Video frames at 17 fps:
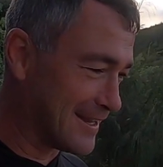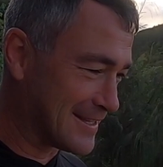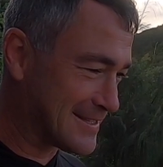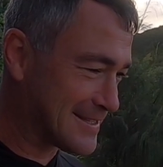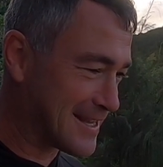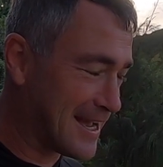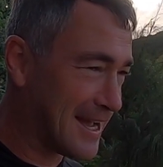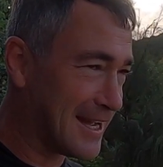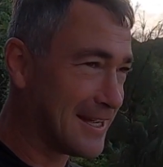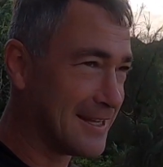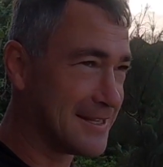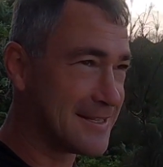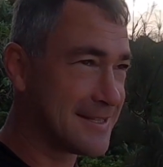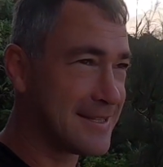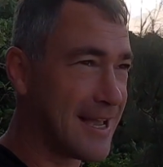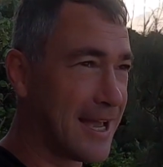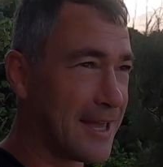it's
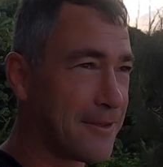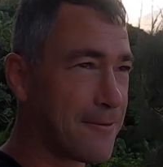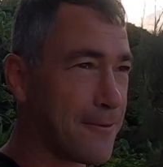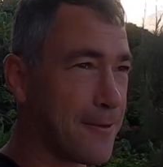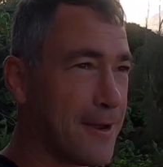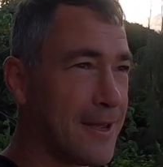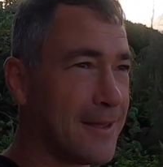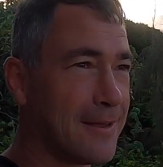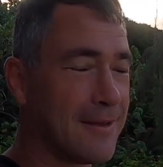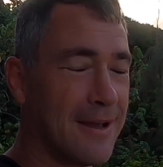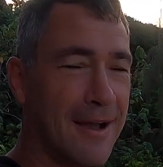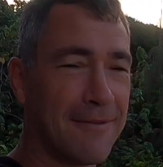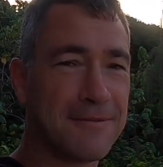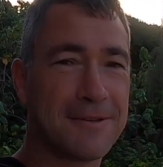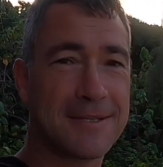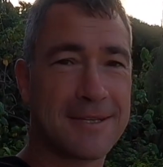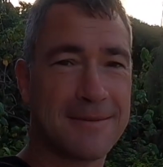day 3
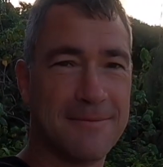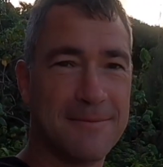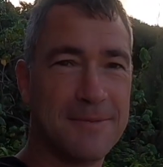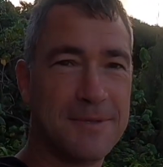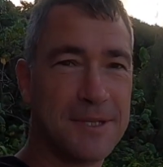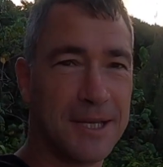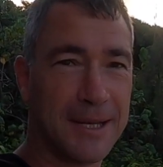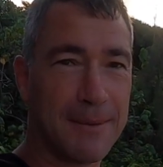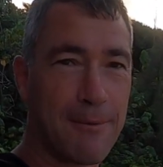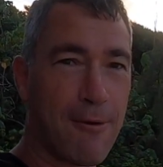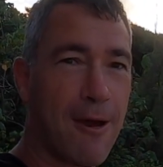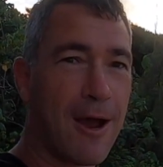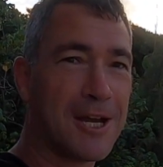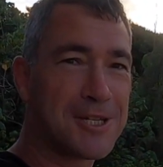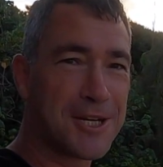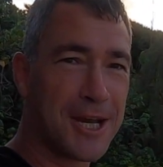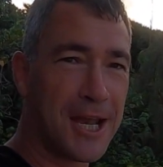after some
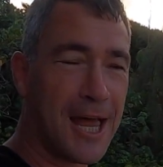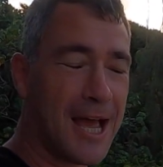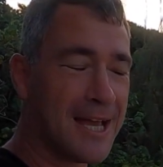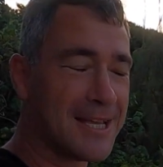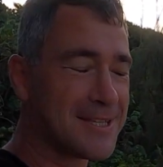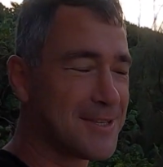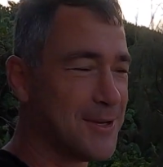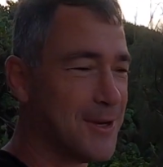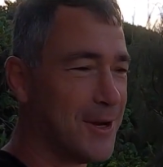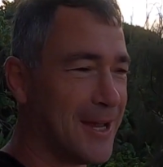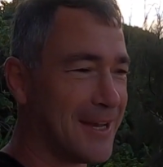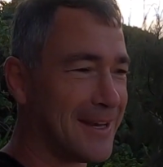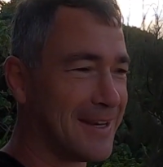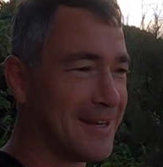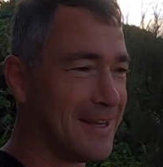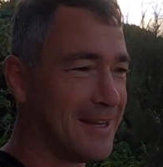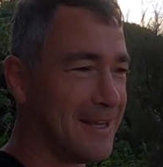deliberation last night.
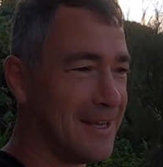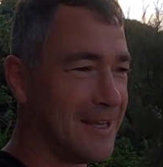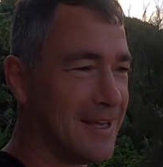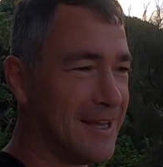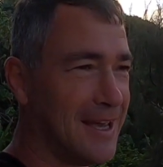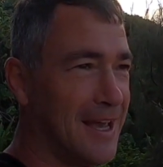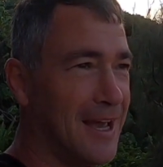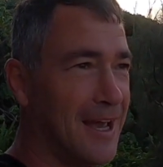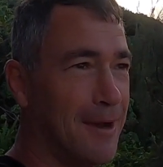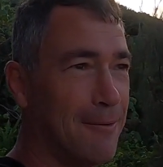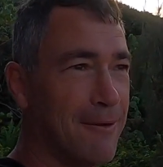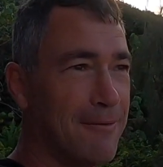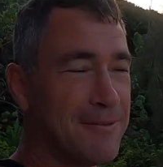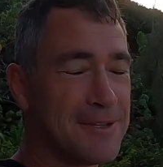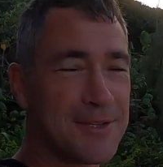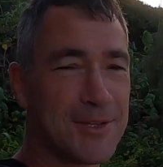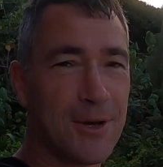
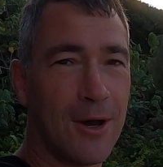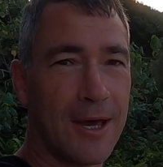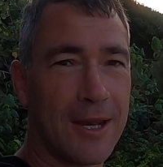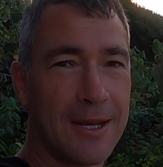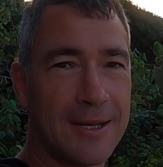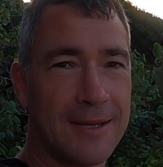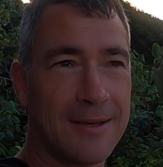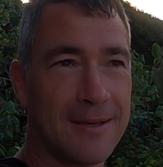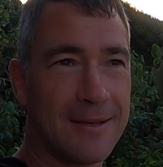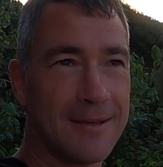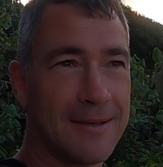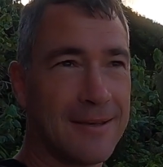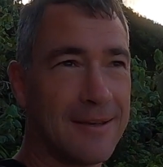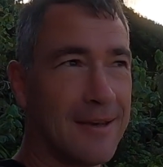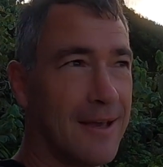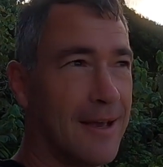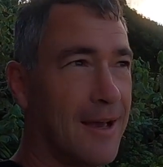We've decided
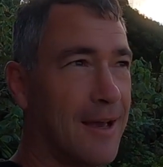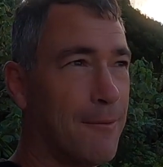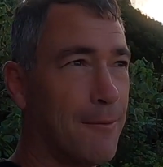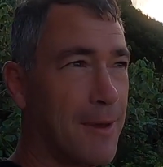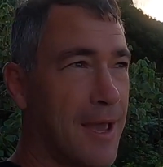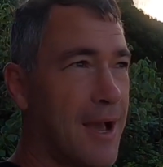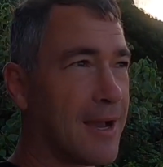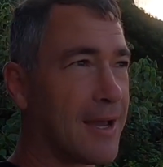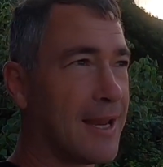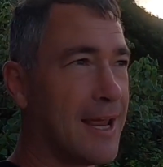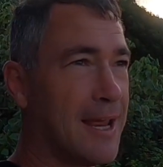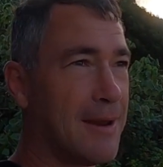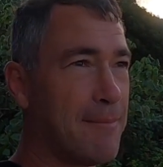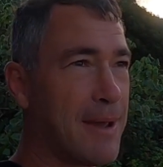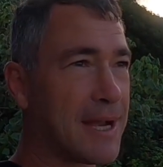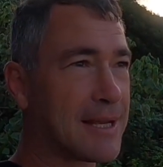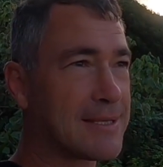we are going to
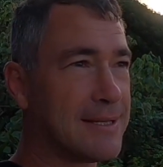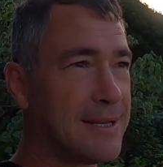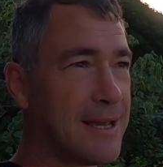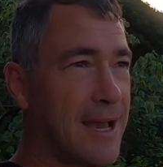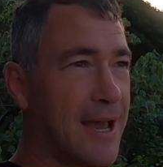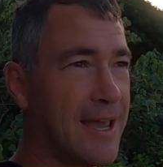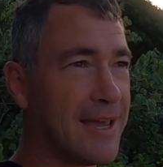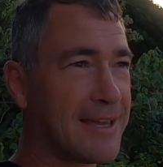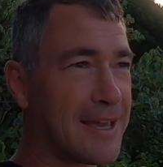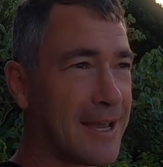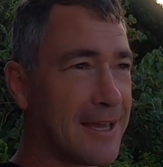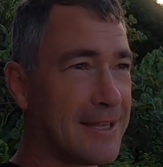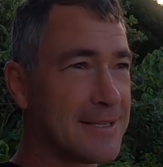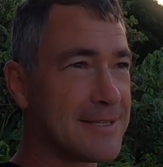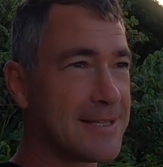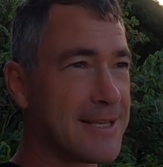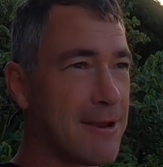head back today, go get
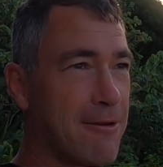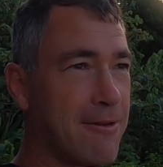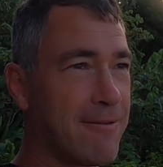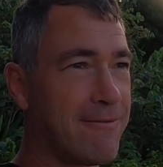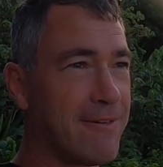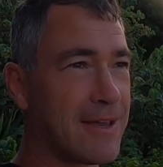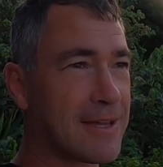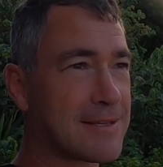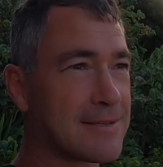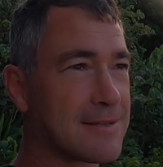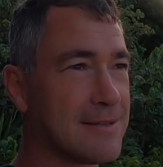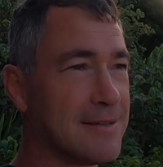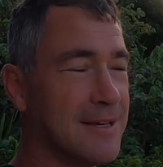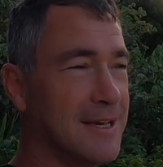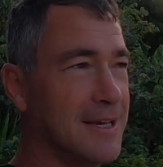the steering fixed,